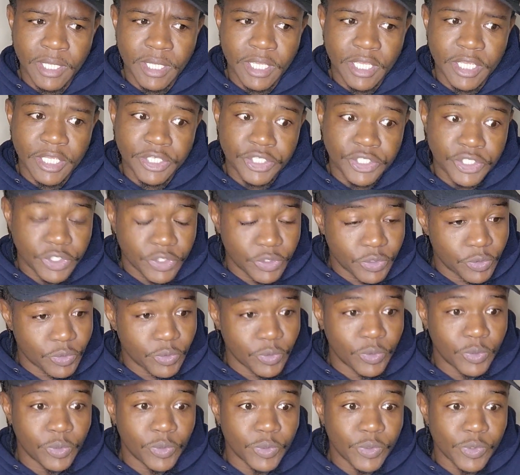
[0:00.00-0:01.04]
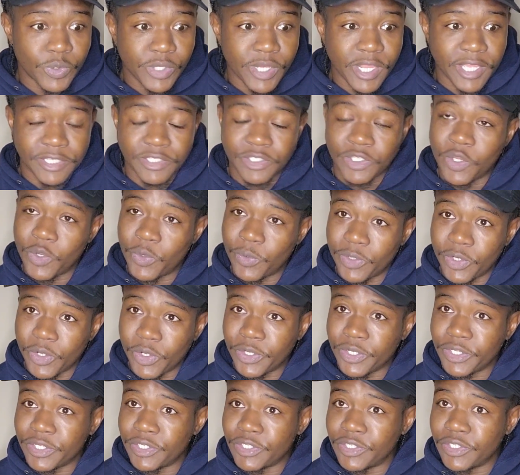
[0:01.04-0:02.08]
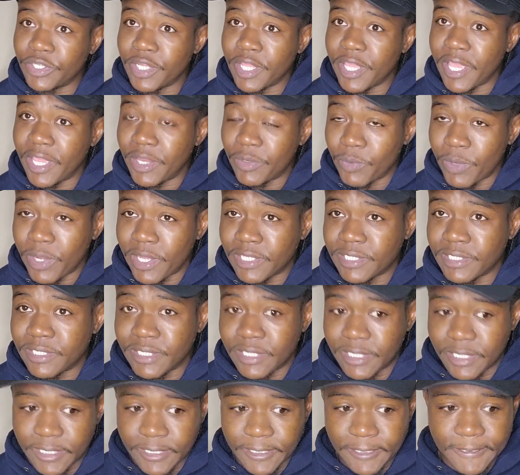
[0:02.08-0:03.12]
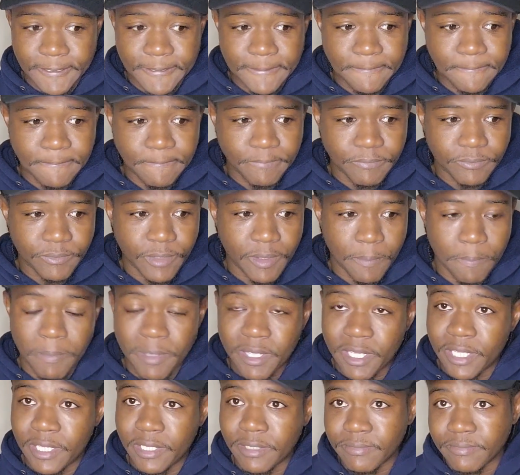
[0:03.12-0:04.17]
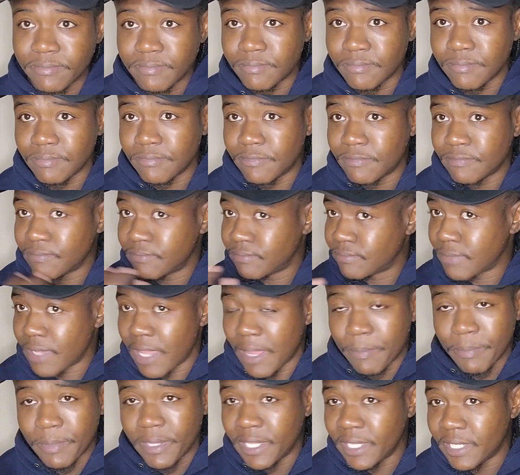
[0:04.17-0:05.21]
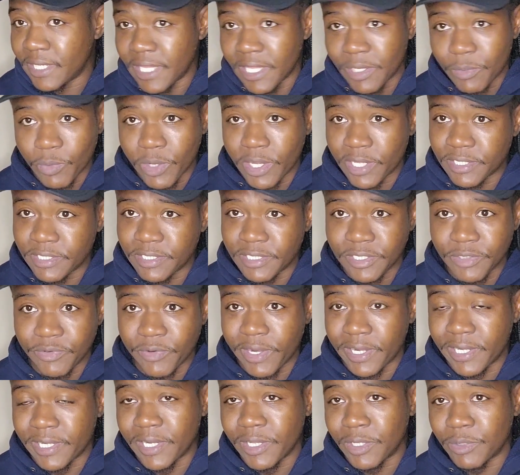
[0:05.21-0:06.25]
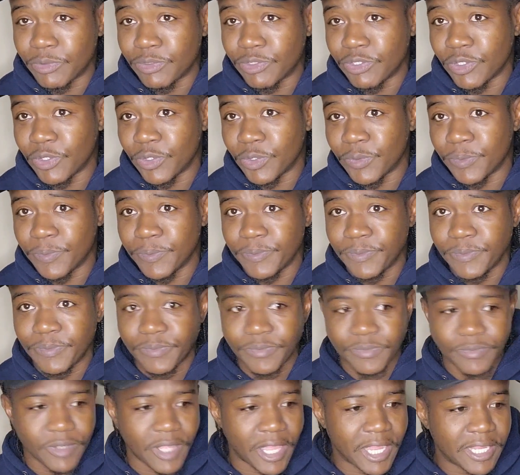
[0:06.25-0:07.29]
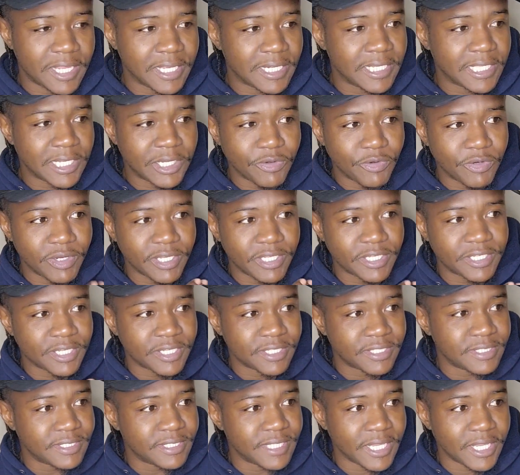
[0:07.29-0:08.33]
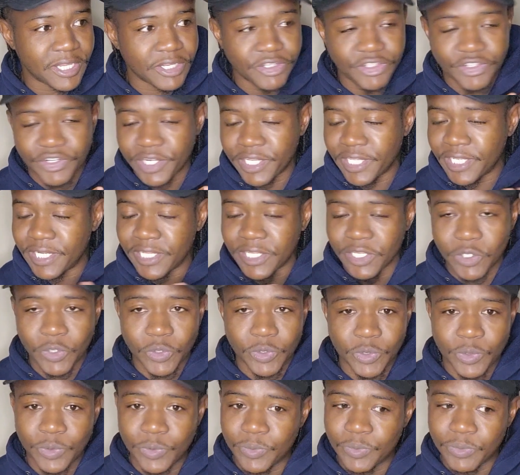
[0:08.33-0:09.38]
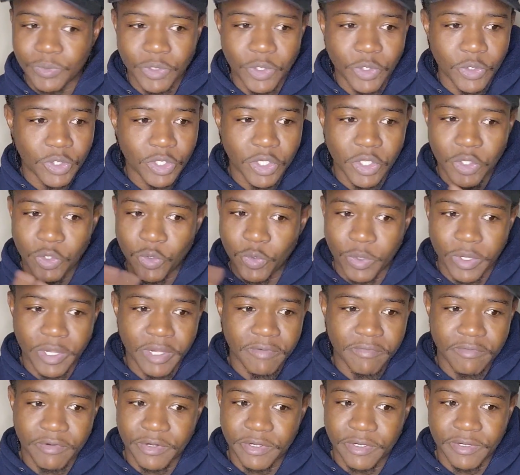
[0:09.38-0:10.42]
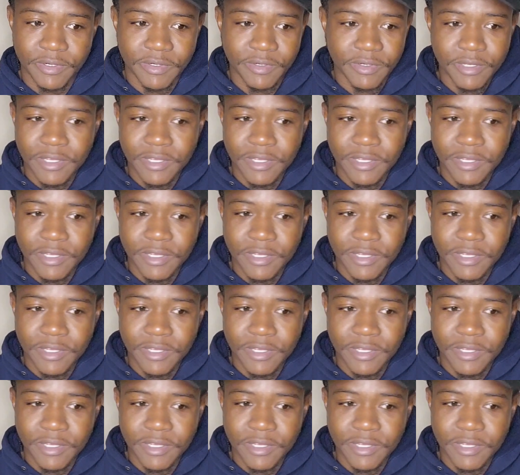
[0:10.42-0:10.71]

issue that's going on in NYC. Me, I'm in NYC right now, so I could literally just take a train and go go look wherever